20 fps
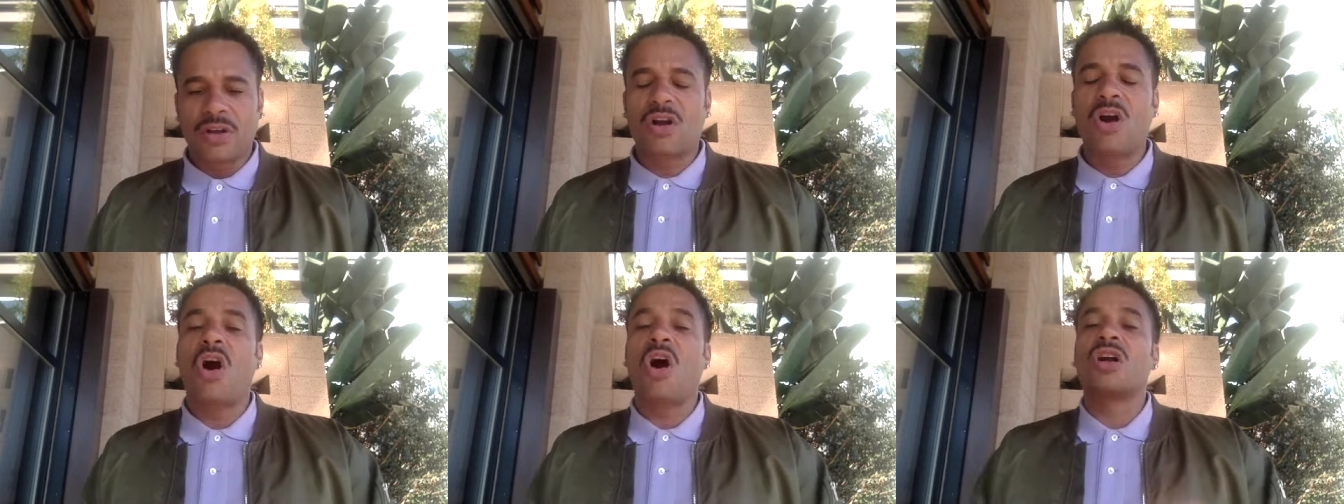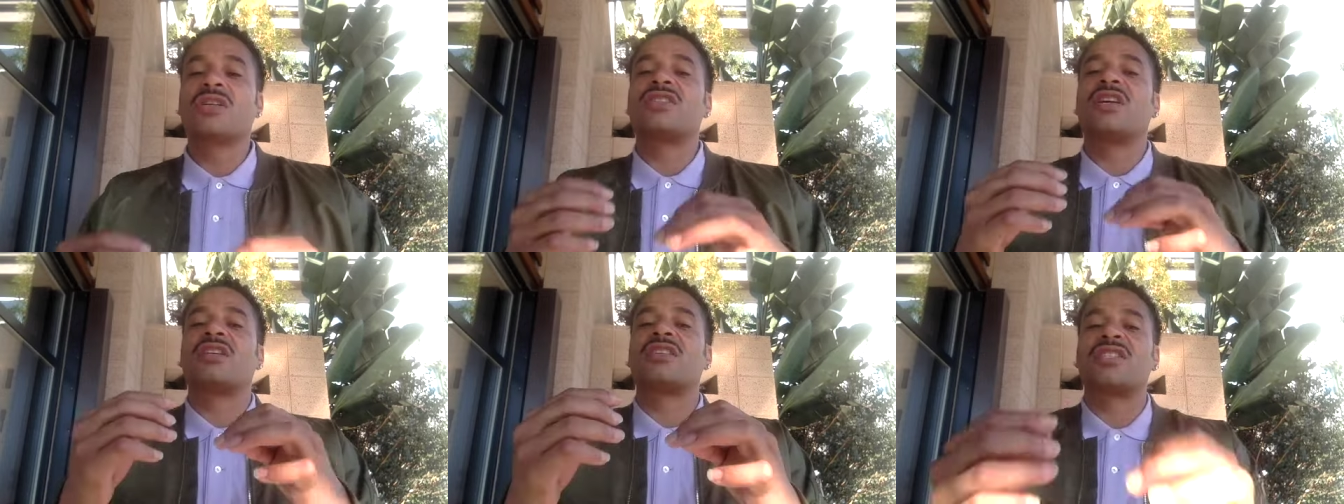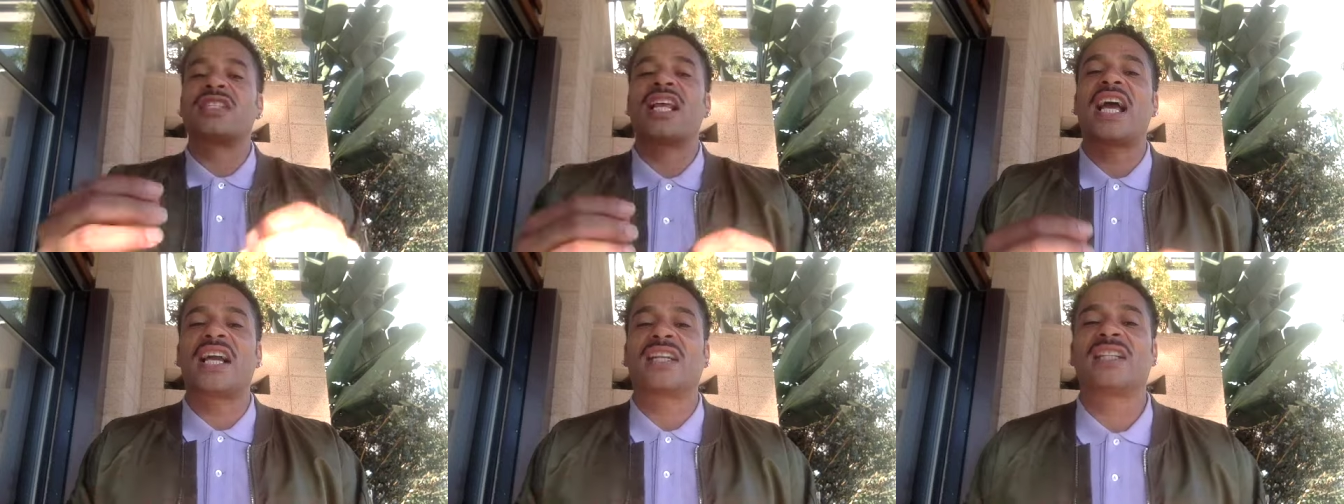the cards are
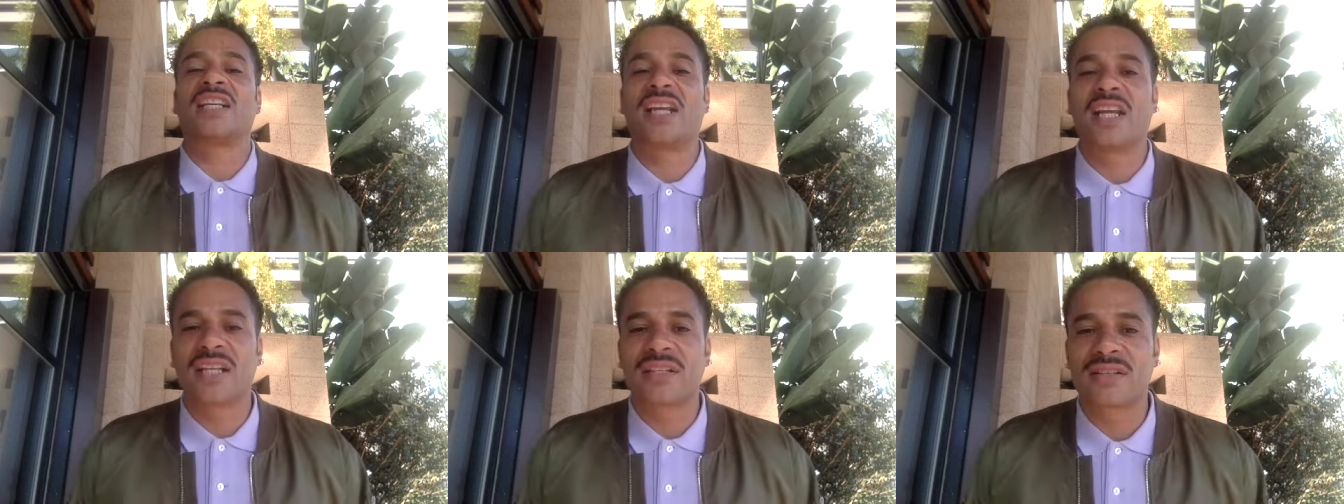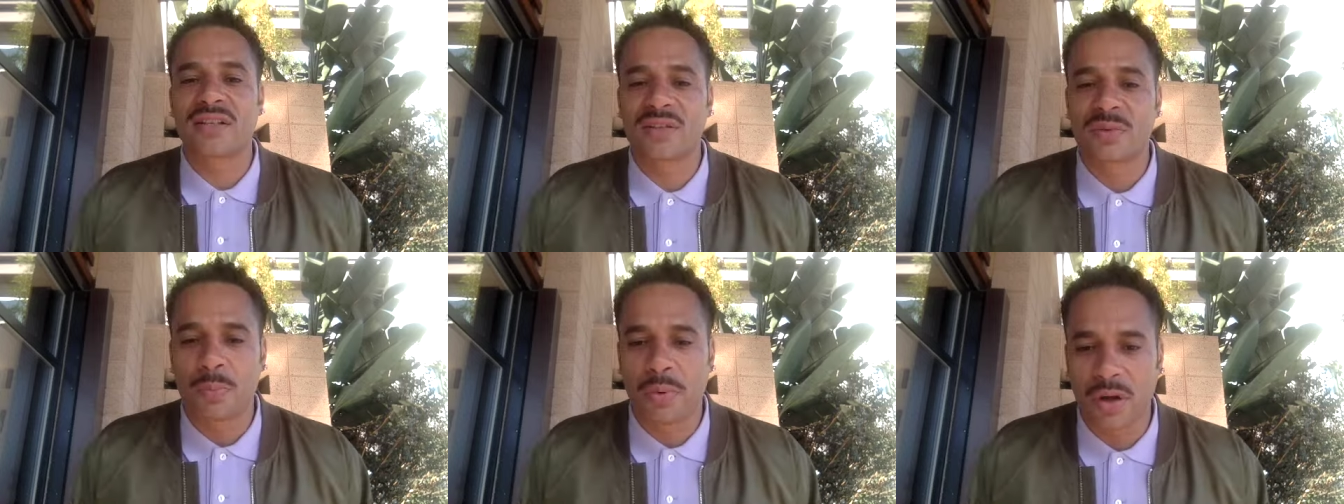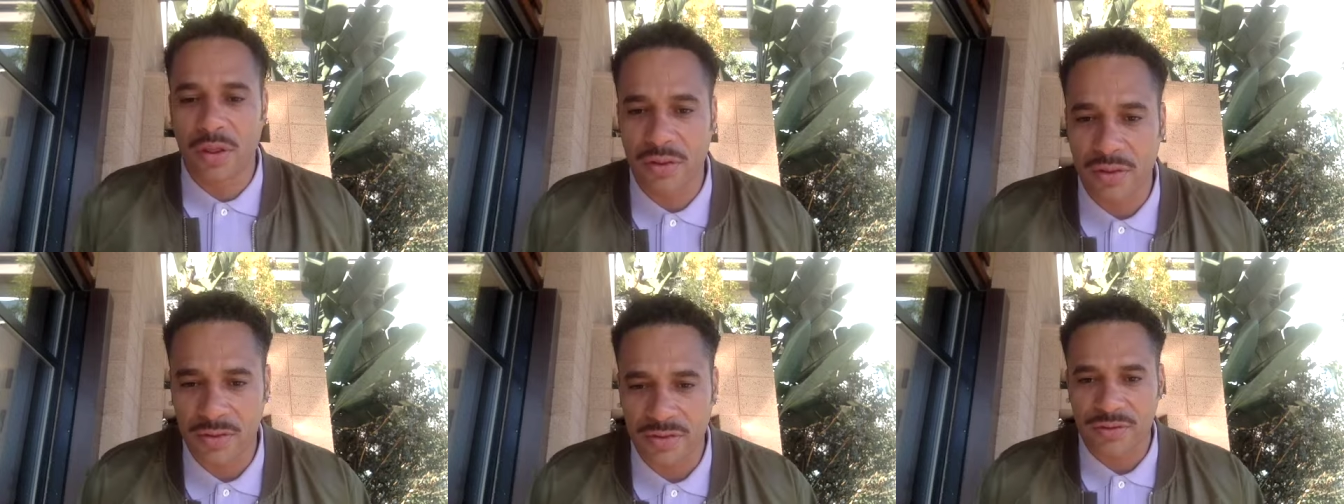stacked against us,
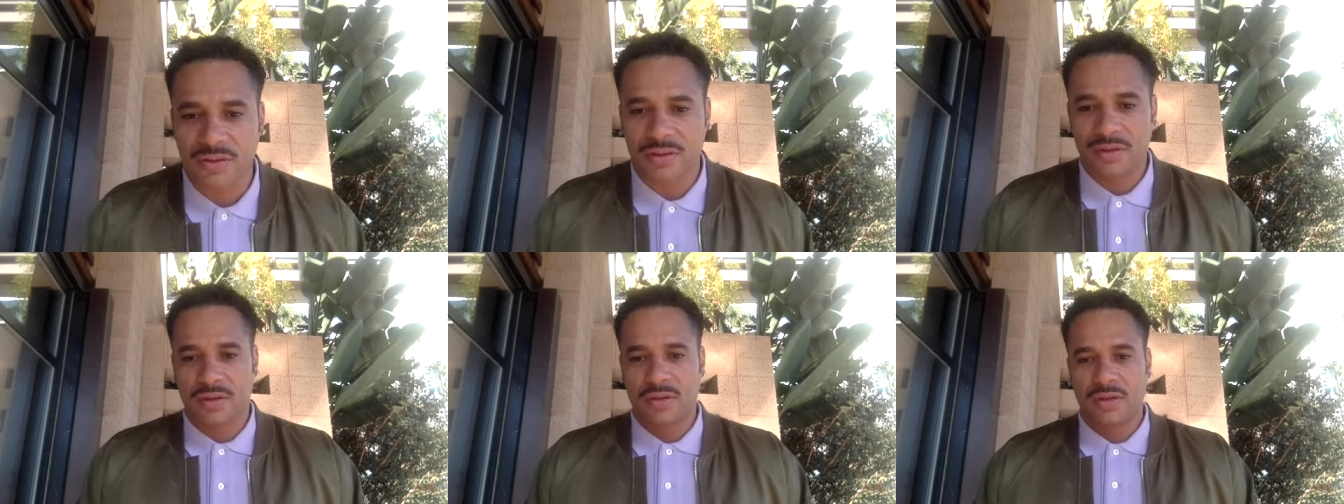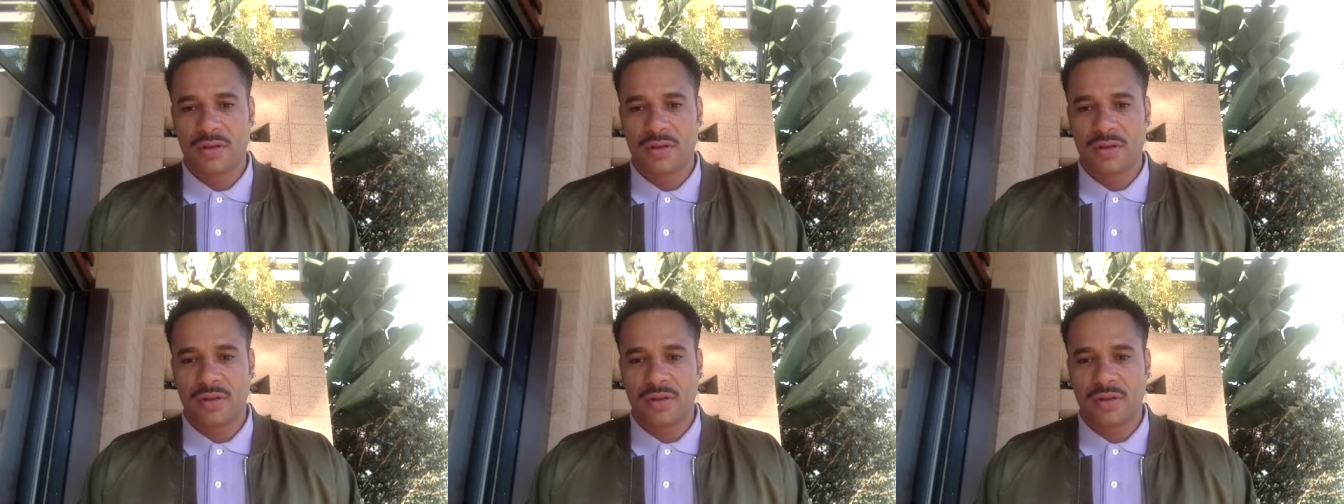brothers.